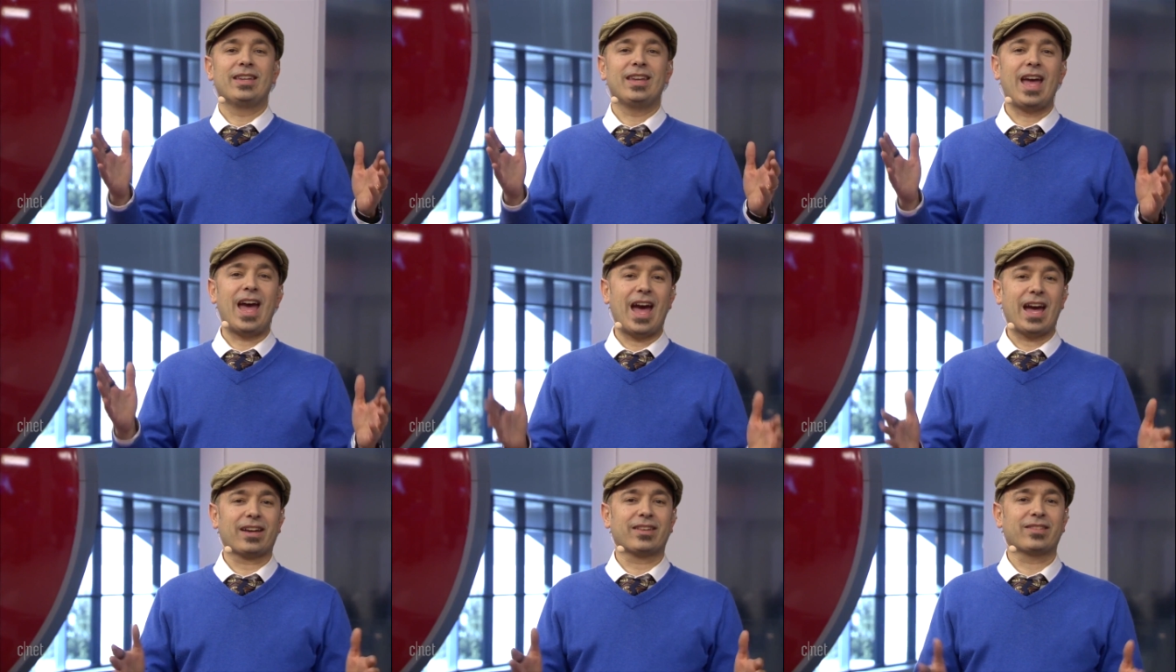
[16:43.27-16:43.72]

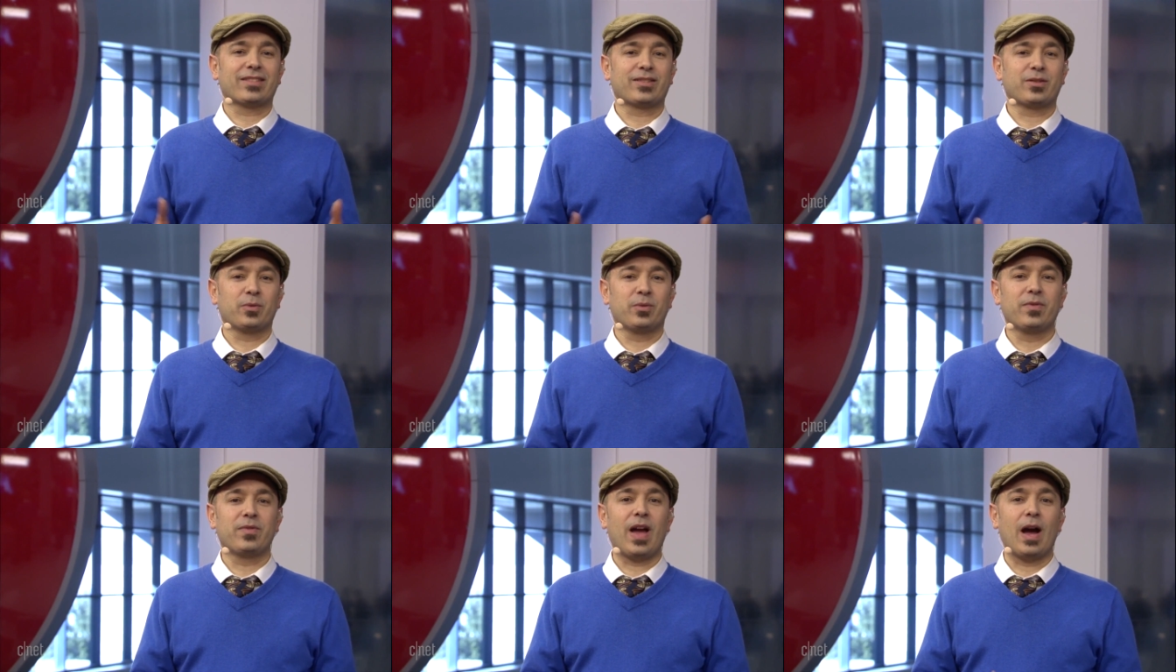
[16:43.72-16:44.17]

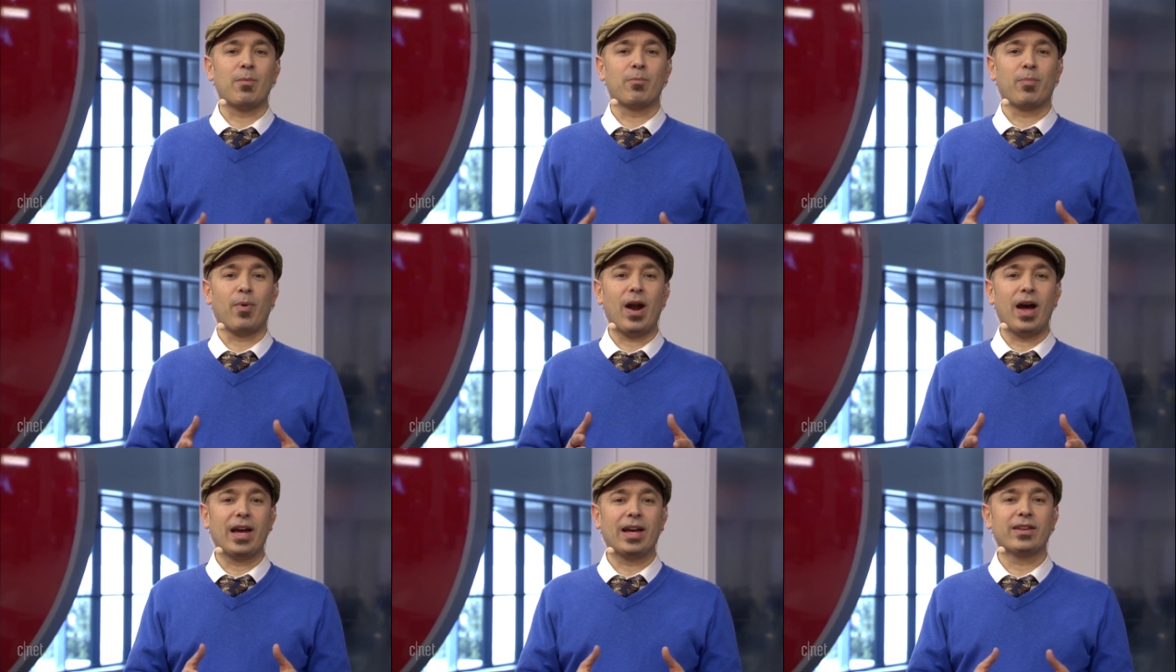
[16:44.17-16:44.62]
Next, we've
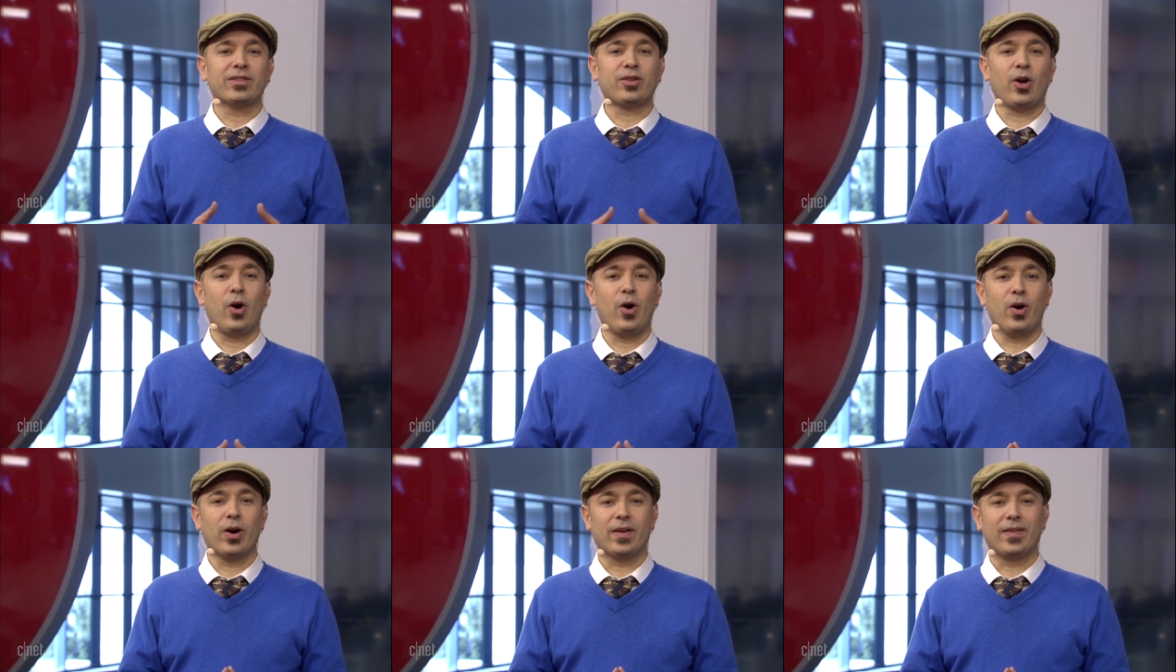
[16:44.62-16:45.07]
got Brian
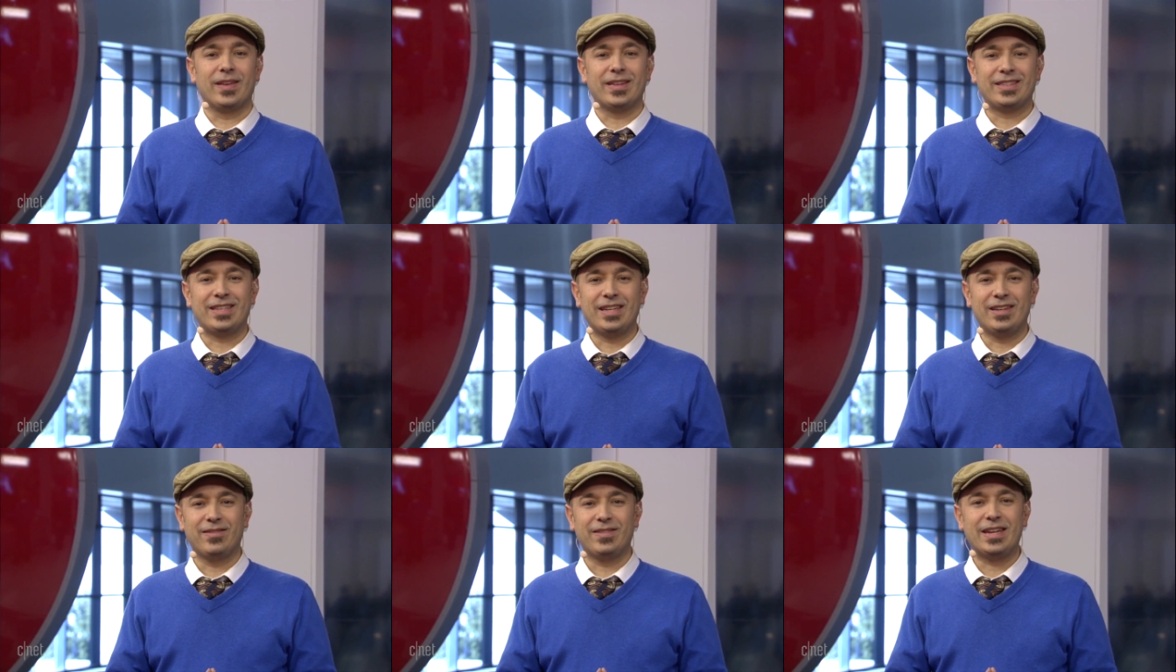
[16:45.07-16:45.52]
Tong and the
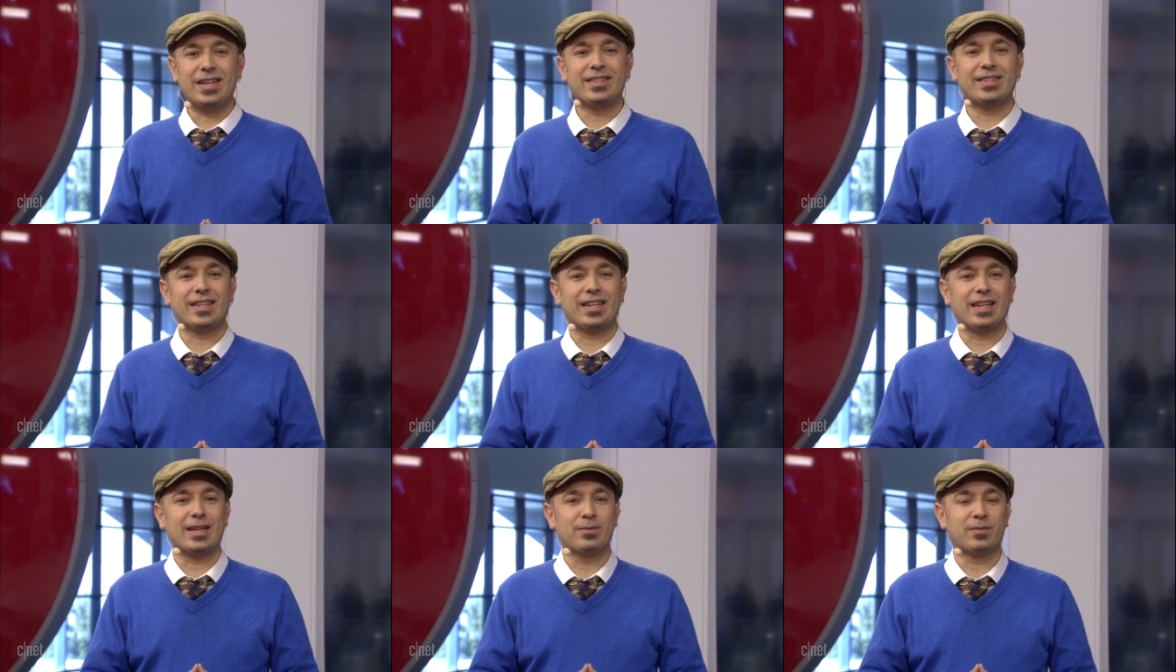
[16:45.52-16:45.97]
TV
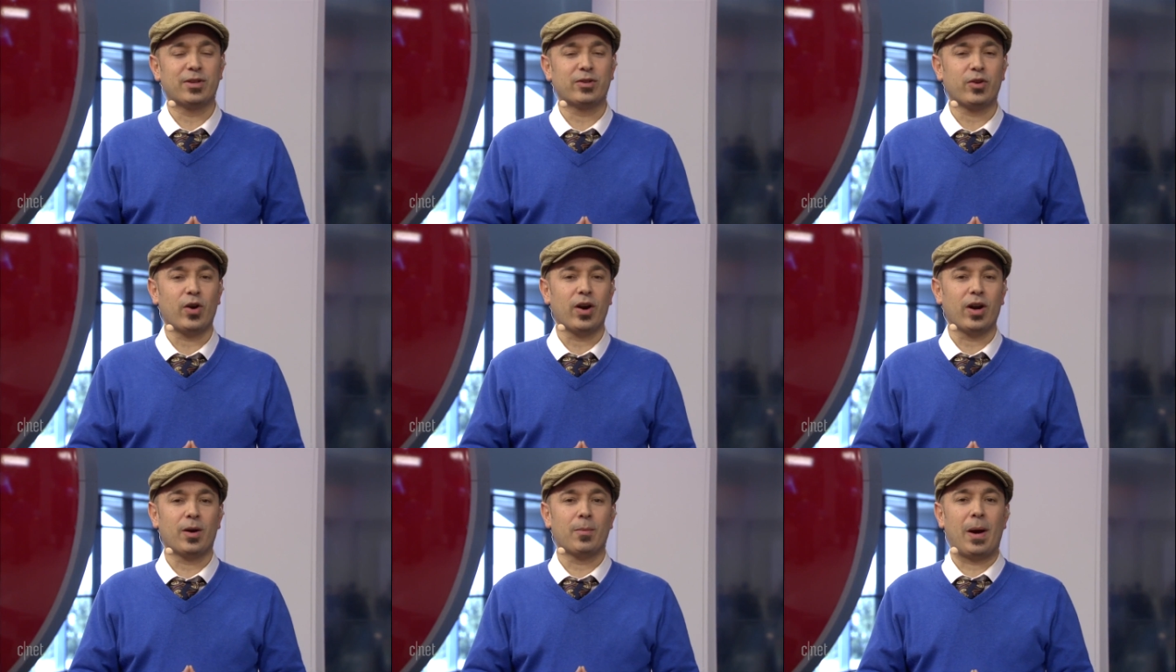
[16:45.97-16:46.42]
team to
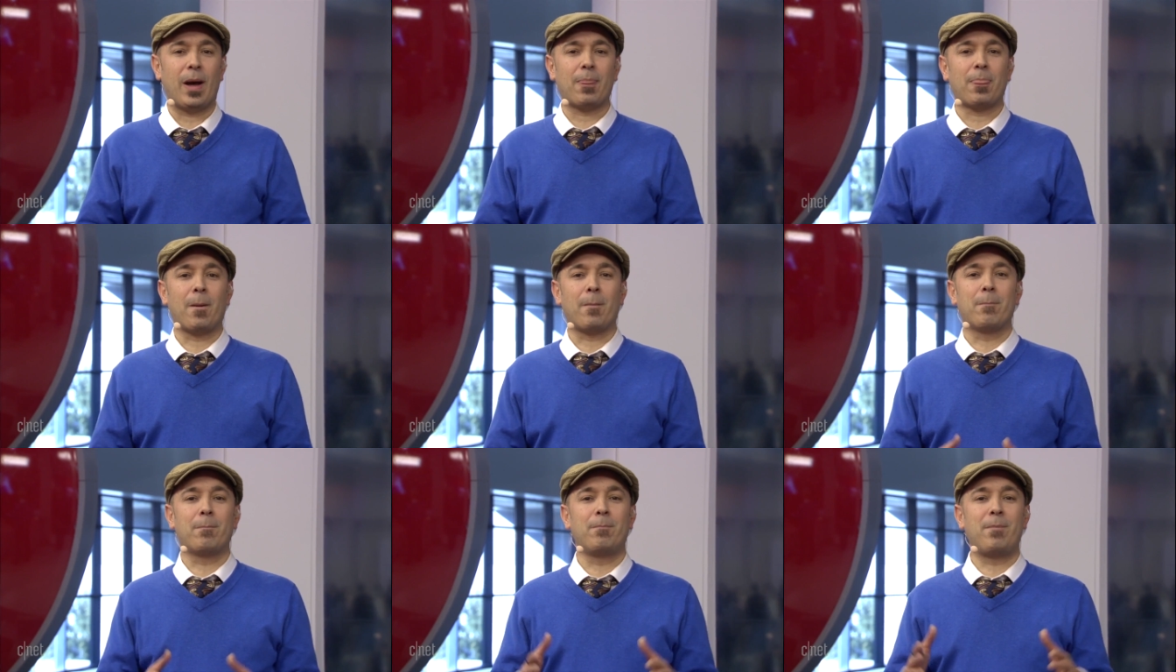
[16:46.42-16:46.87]
talk
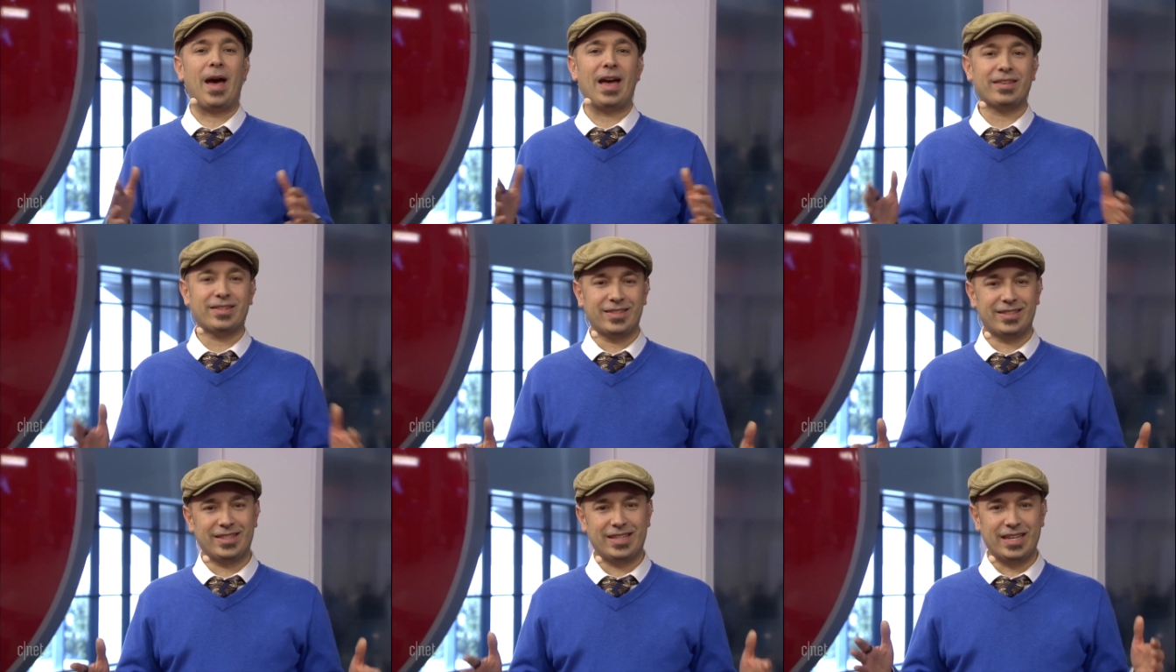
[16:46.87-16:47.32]
about the
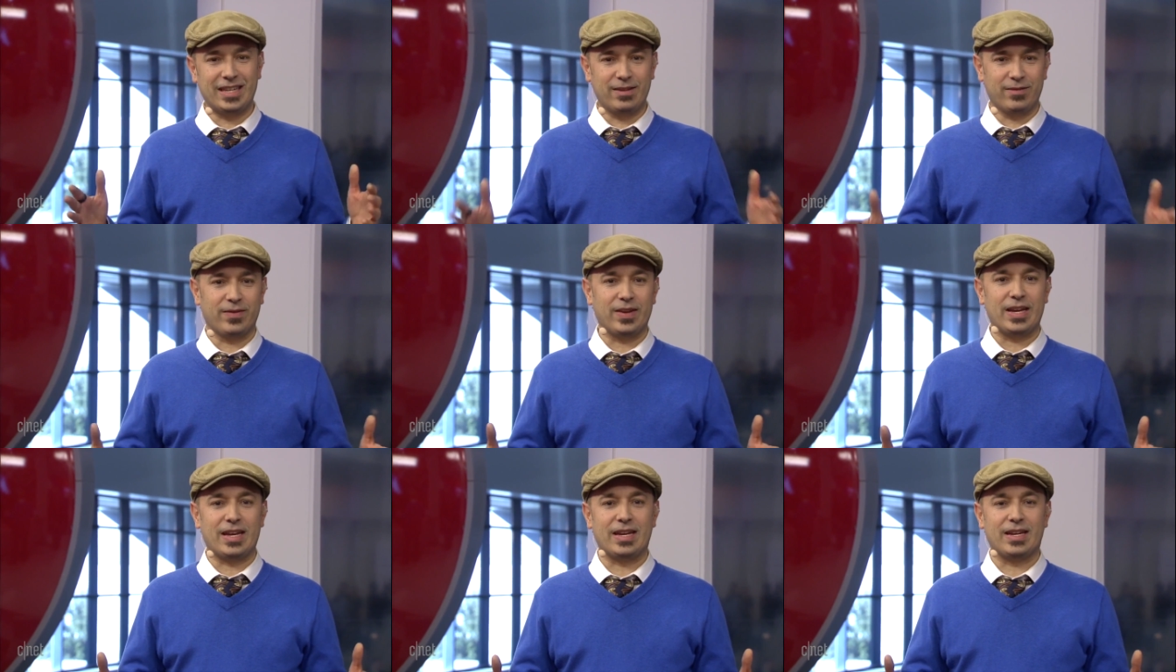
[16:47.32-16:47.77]
best
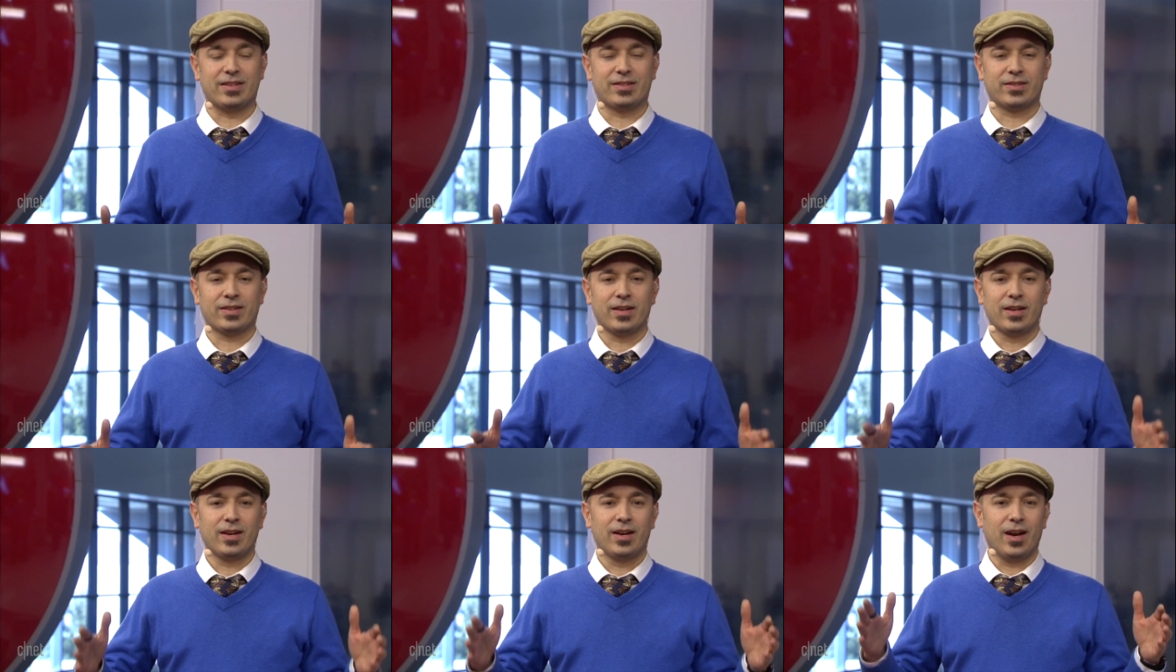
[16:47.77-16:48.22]

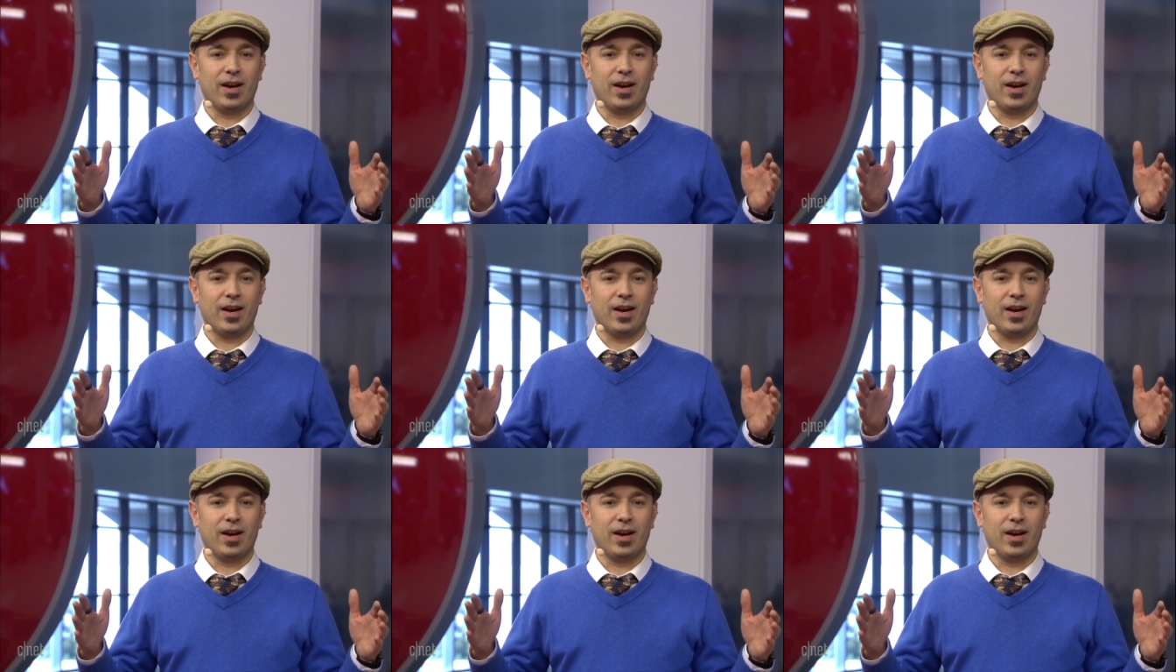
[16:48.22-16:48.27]
TVs